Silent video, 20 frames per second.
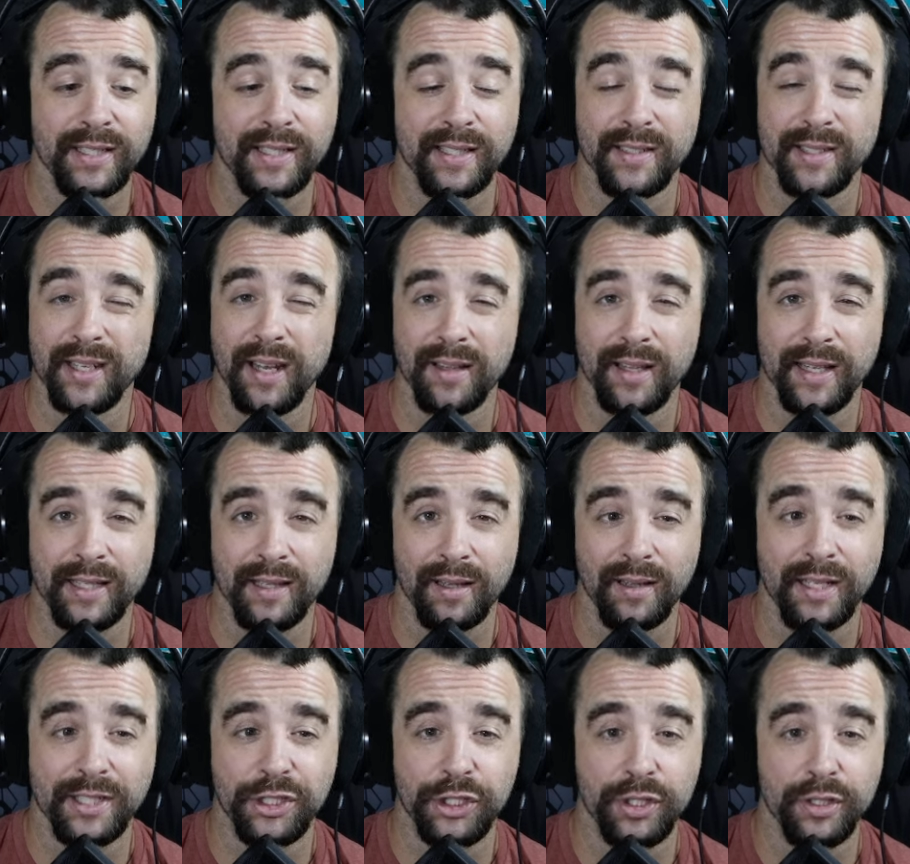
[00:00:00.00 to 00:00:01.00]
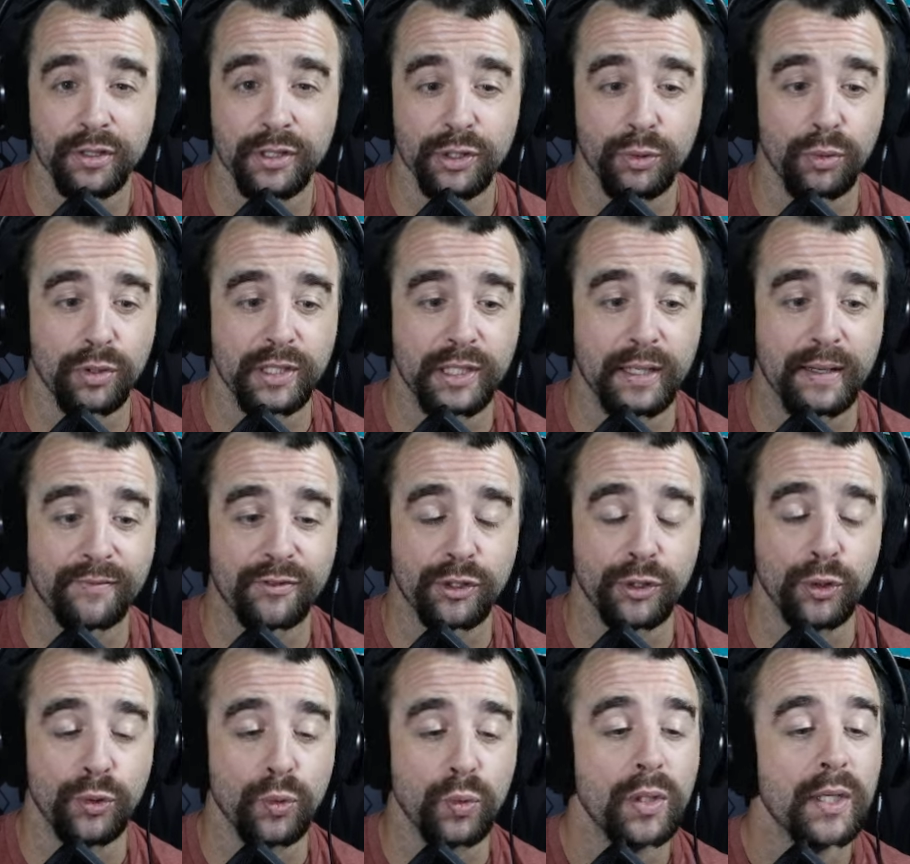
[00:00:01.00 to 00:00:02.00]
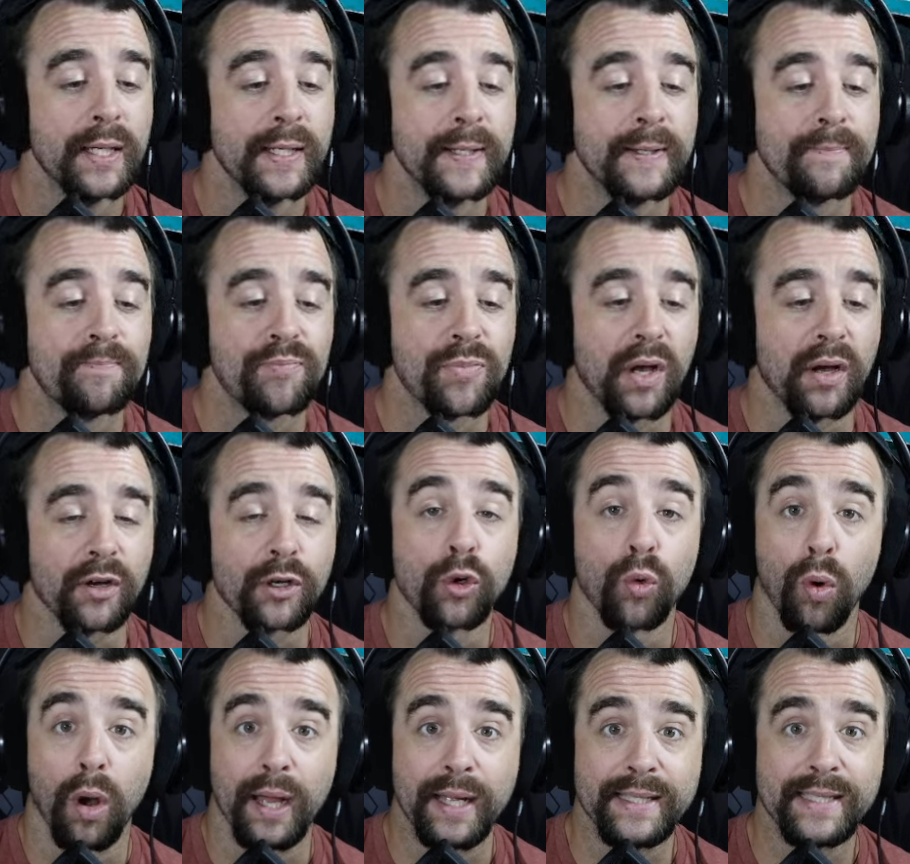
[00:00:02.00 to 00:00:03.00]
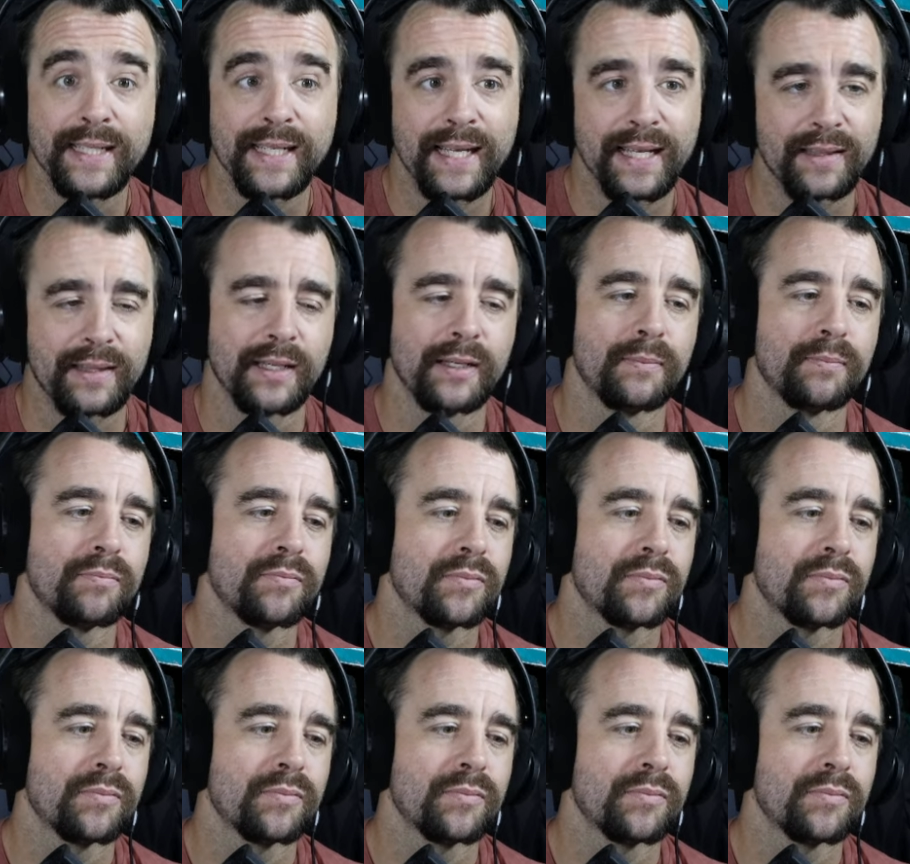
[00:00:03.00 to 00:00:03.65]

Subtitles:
It's not like the legendaries where you have to grind to get them.